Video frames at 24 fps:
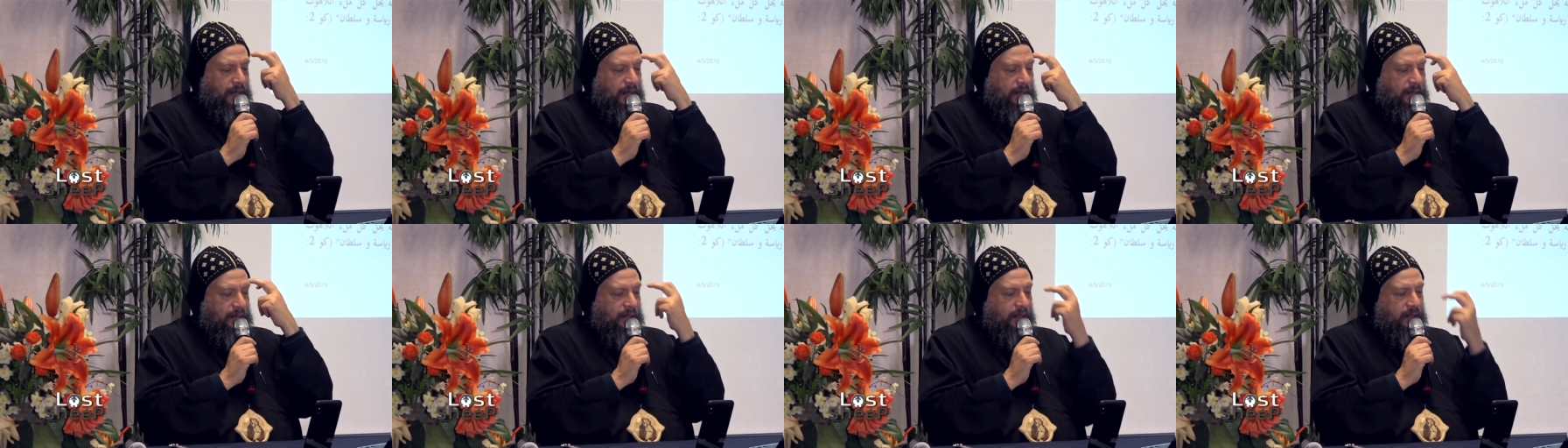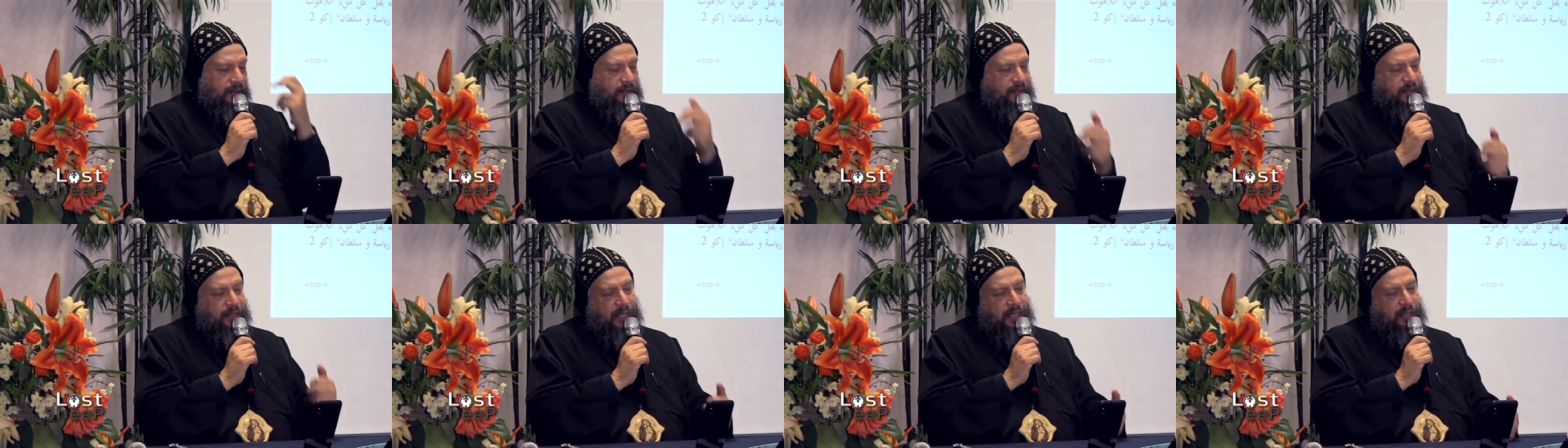
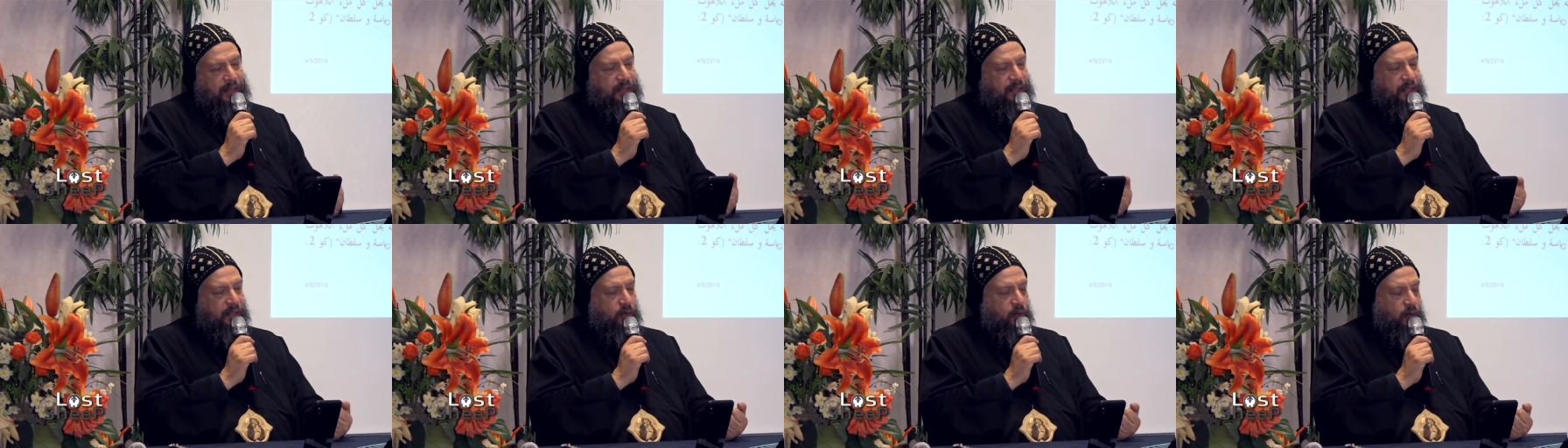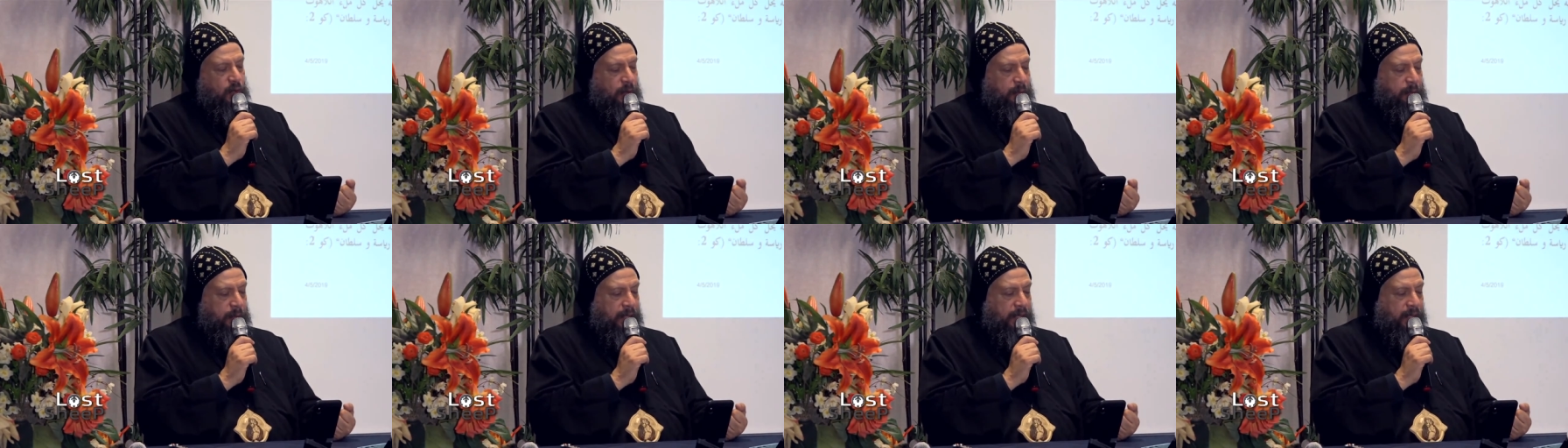understanding
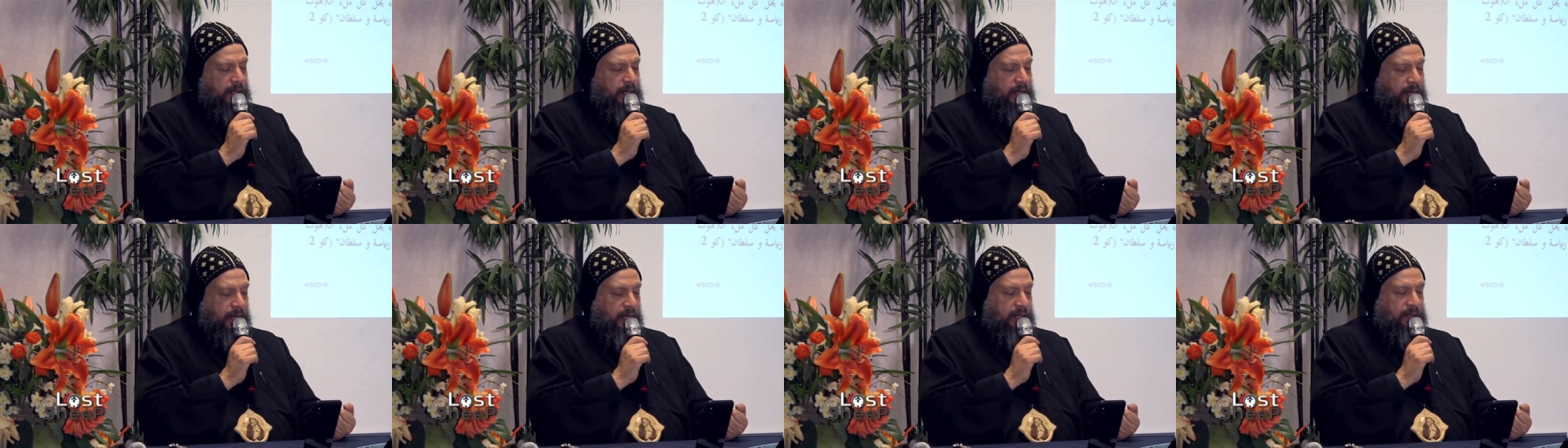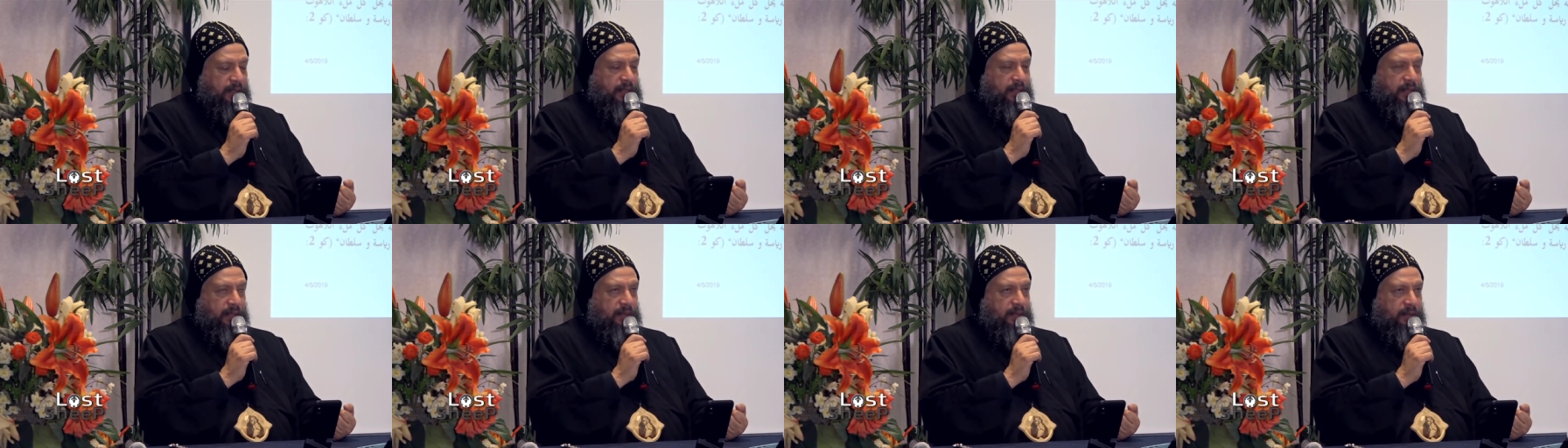will be
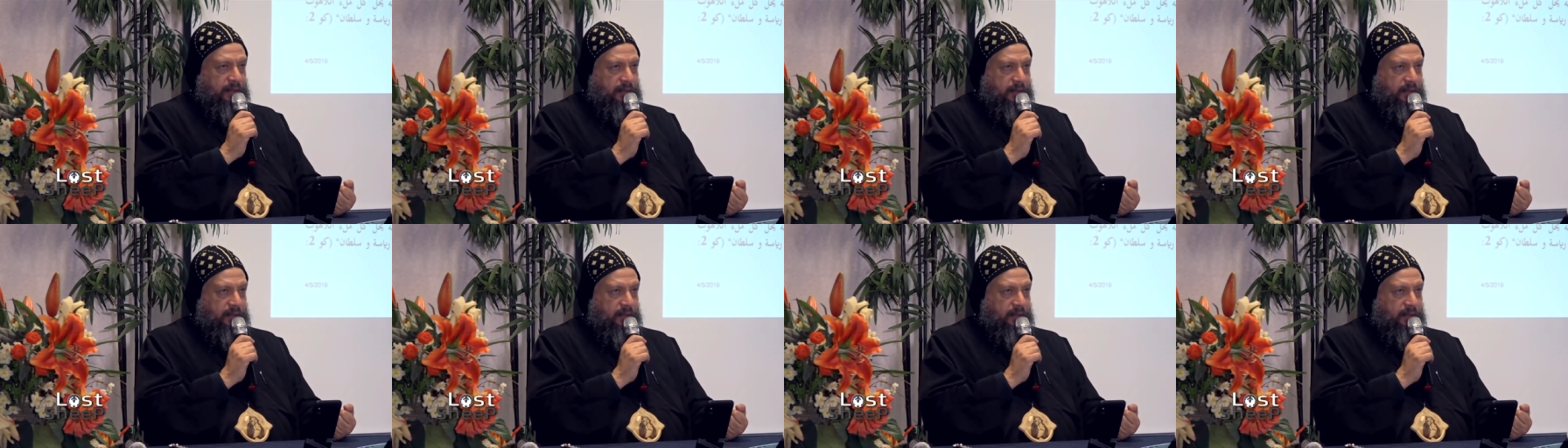enlightened.